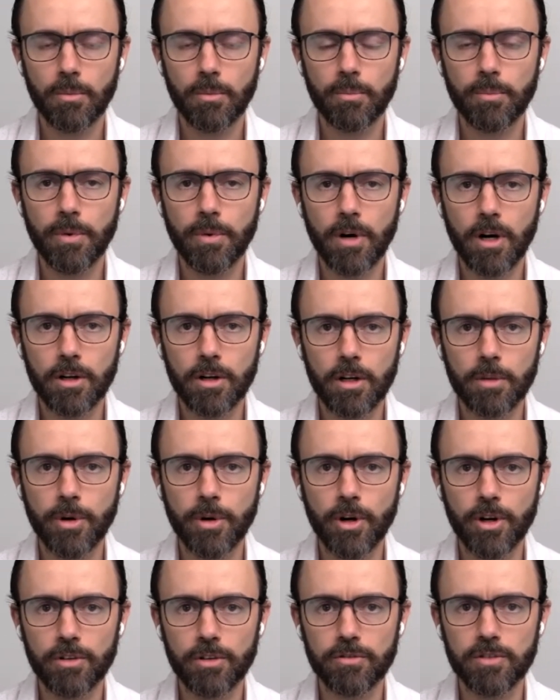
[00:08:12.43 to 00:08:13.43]
a
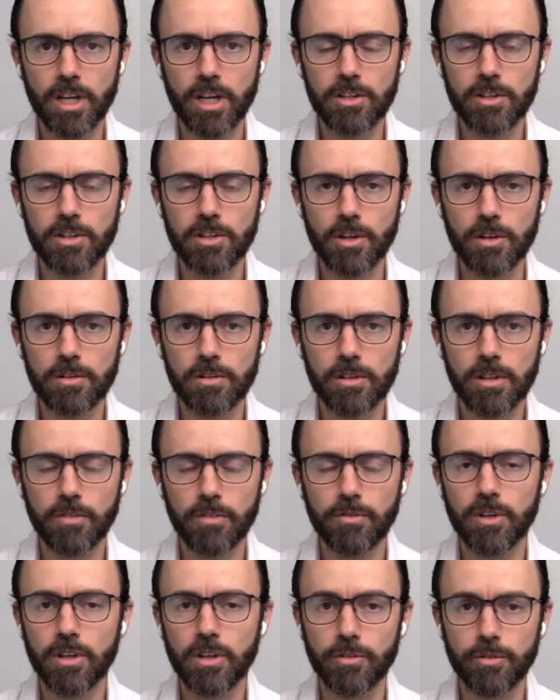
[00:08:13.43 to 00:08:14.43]
part of NATO,
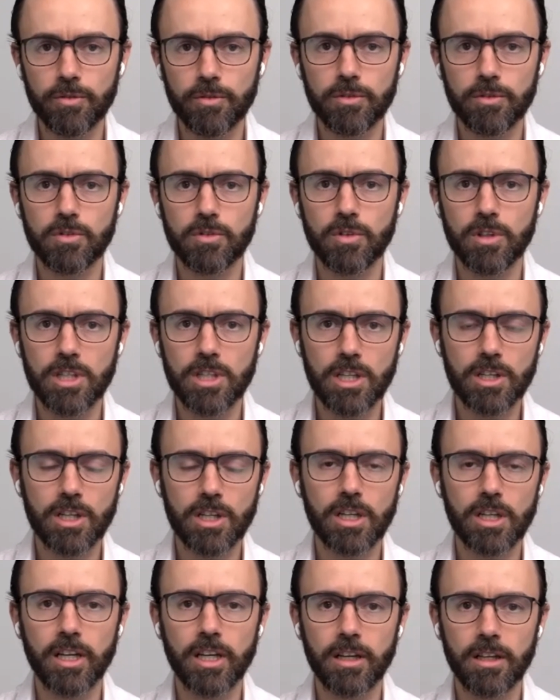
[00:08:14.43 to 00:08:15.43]
even if
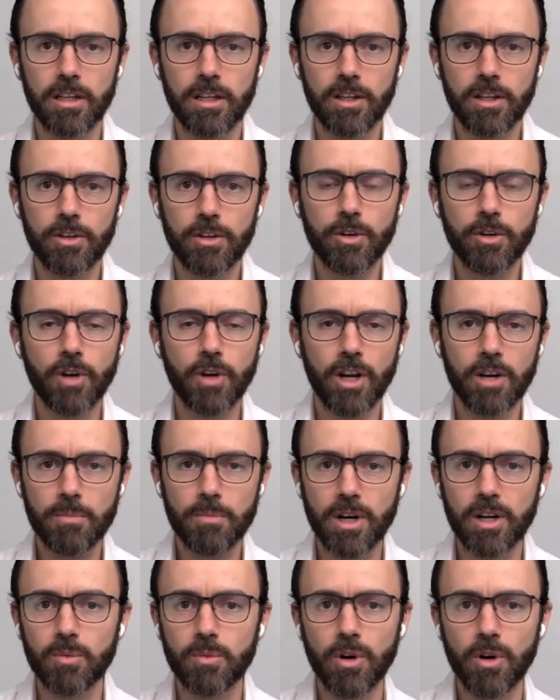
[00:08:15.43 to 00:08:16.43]
strategically Ukraine
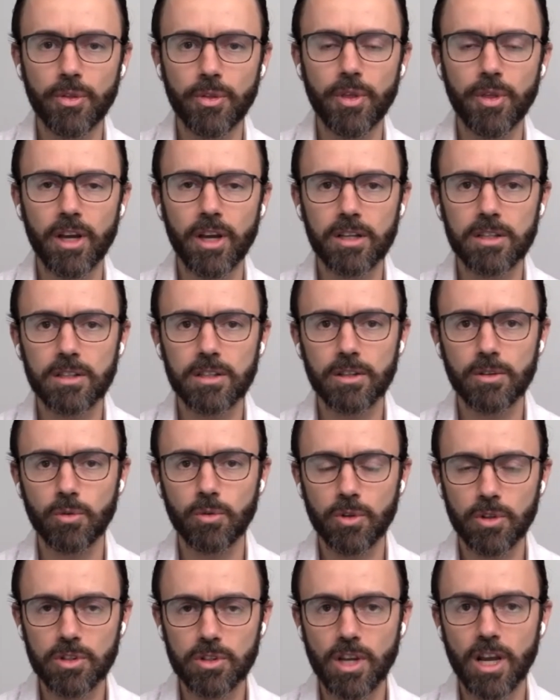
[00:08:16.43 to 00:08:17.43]
might want that in
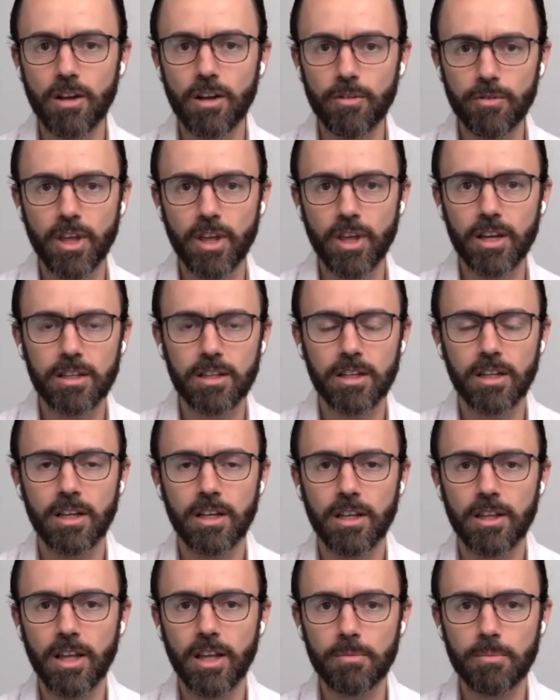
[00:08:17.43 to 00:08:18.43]
order to have that
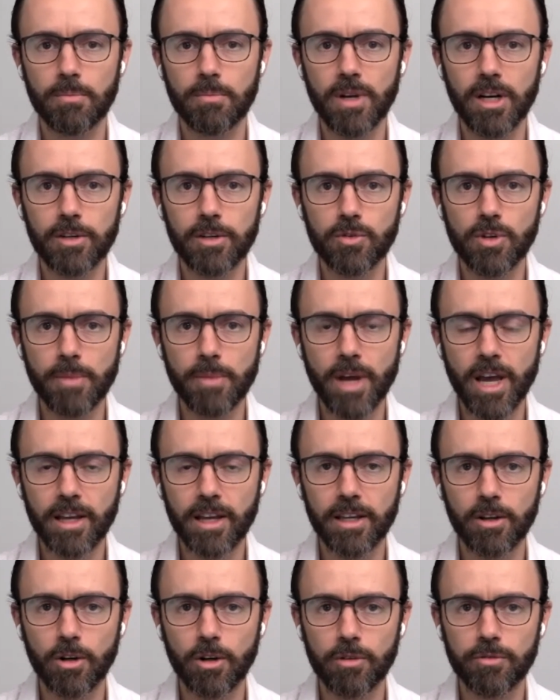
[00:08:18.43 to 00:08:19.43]
military
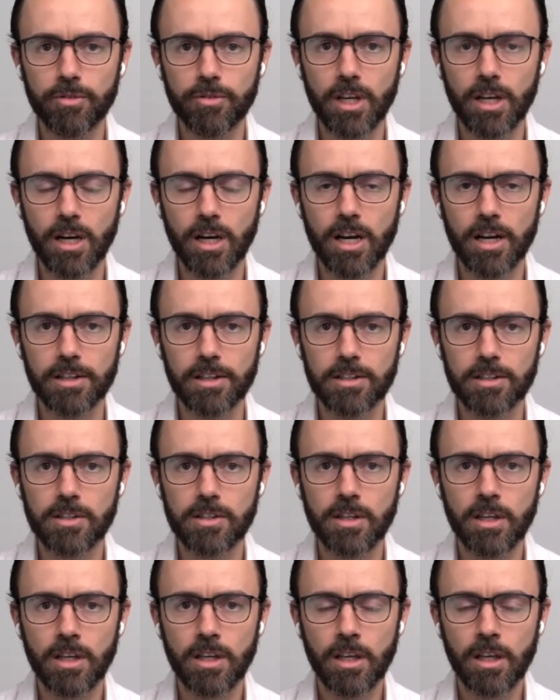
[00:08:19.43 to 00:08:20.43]
backing of the
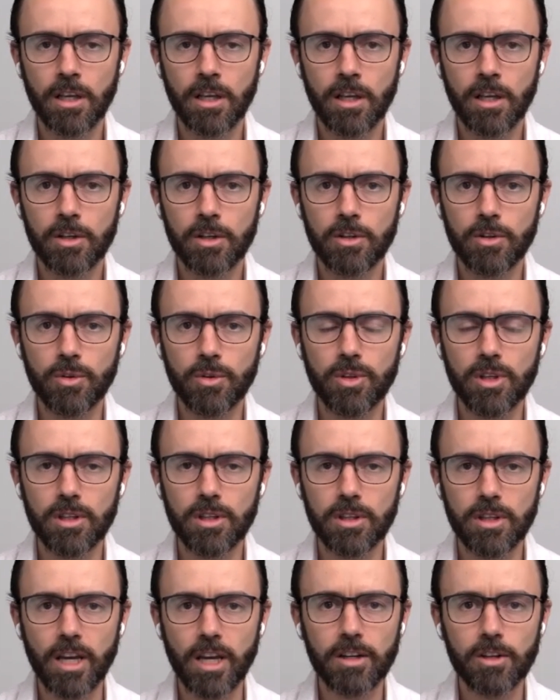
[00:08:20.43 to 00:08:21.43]
alliance? Do you think
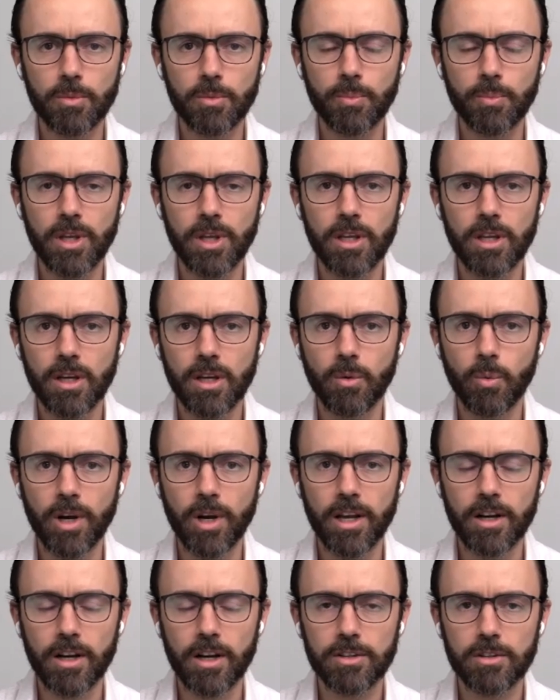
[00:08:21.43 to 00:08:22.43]
that that could be a
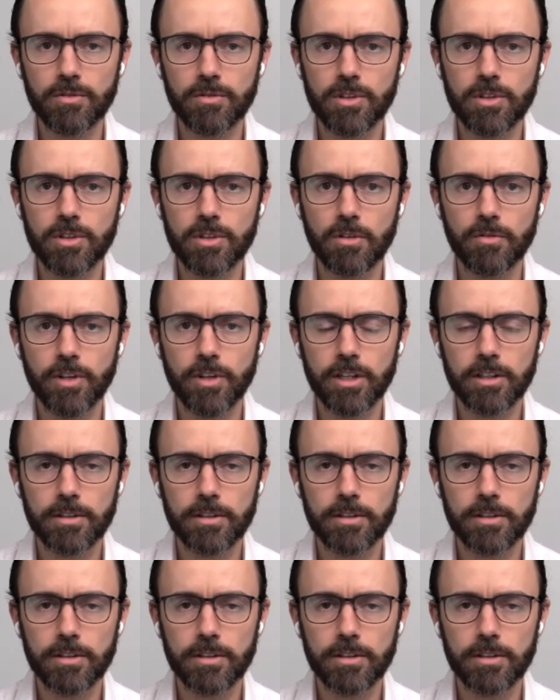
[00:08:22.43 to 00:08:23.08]
way out of this conflict?